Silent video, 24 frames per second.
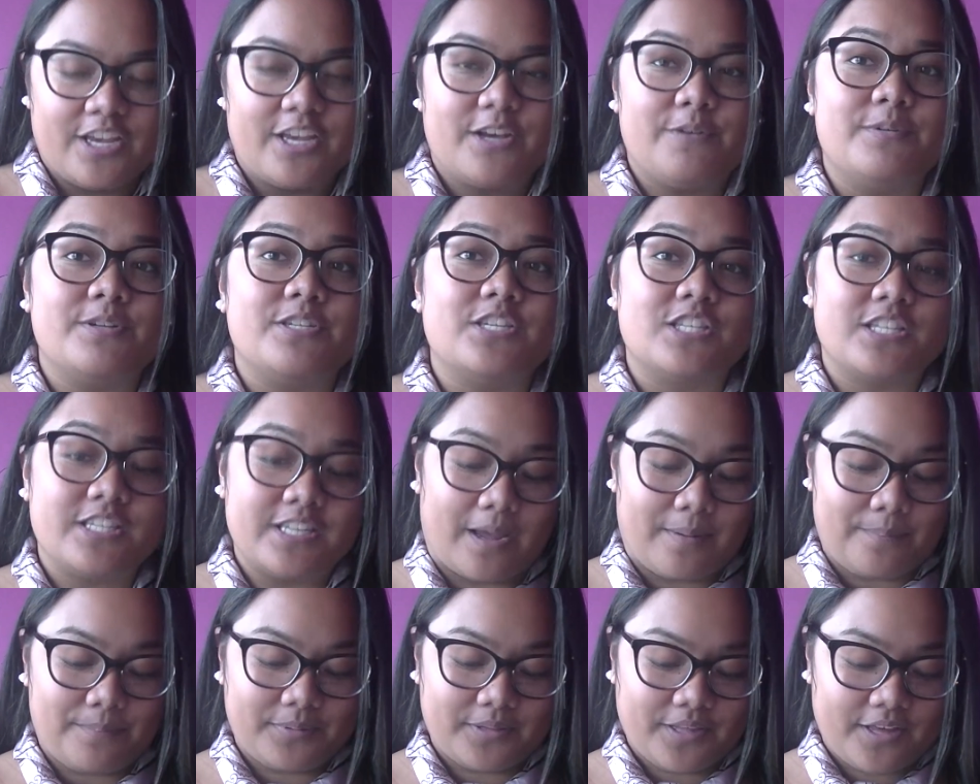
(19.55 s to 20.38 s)
in which it's
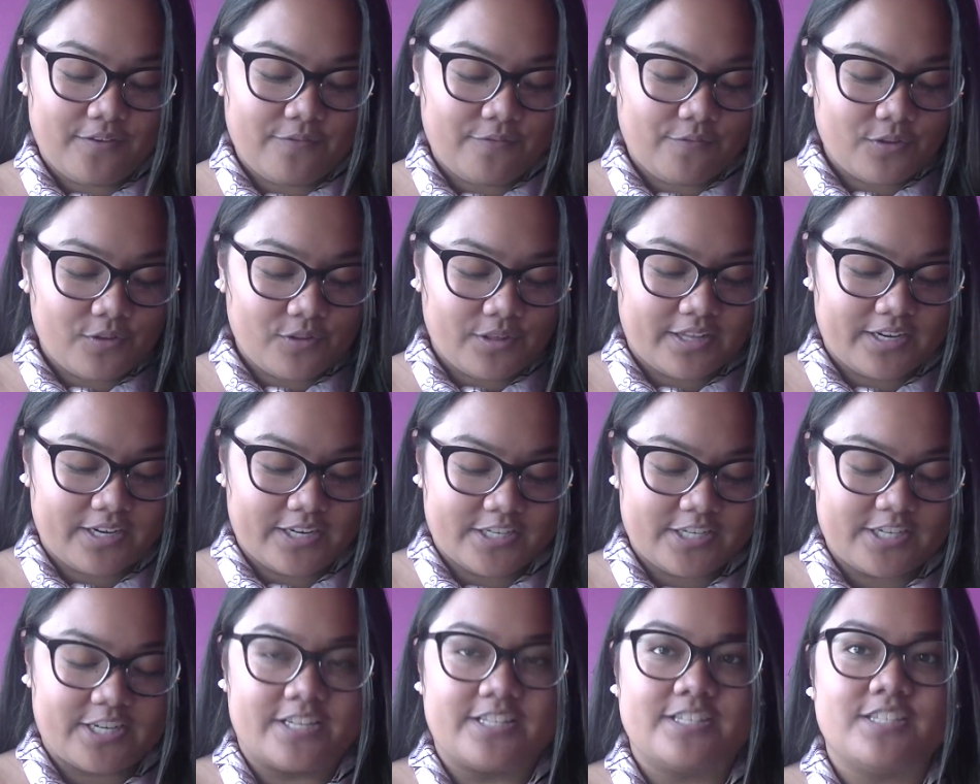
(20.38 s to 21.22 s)
yet playful and
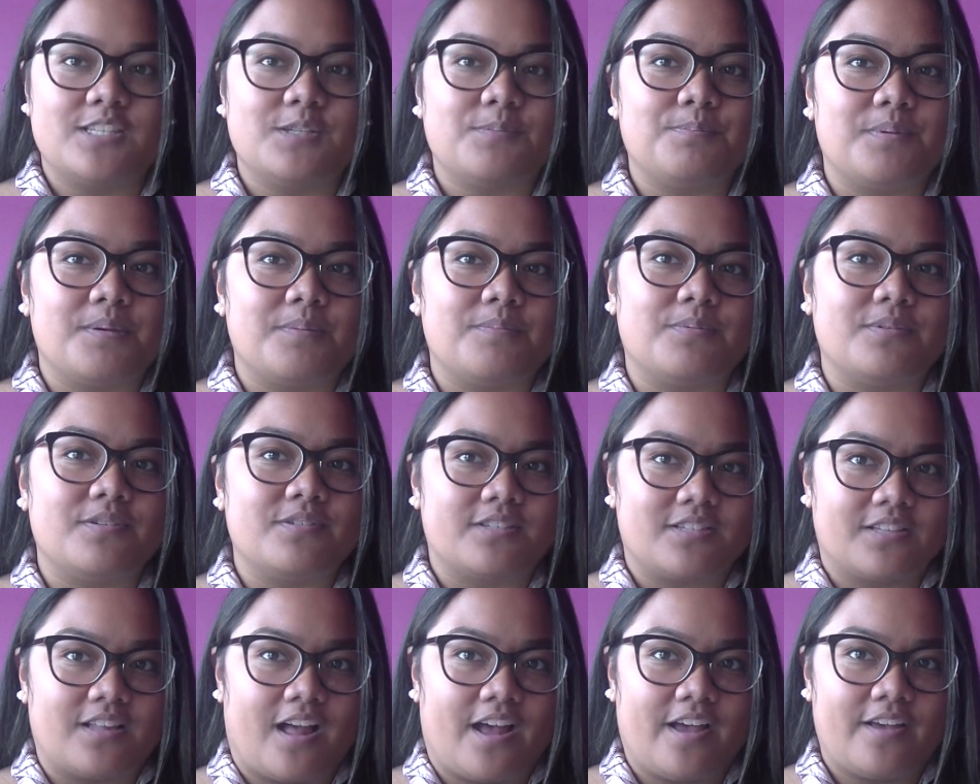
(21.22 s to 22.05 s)
it chances
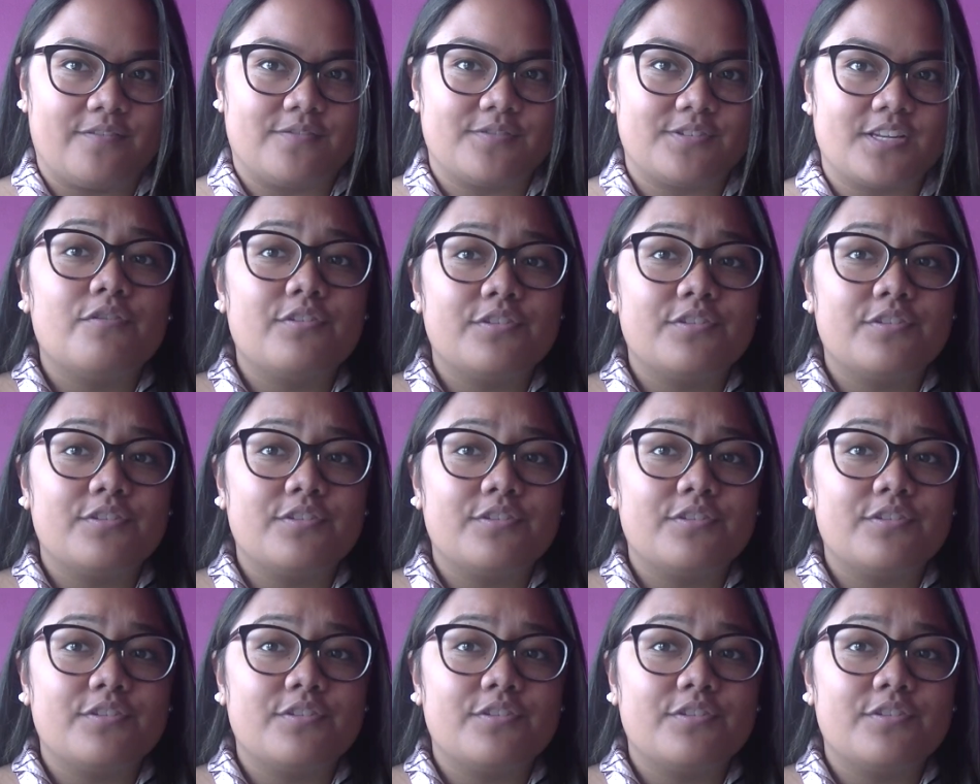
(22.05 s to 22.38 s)
people's lives.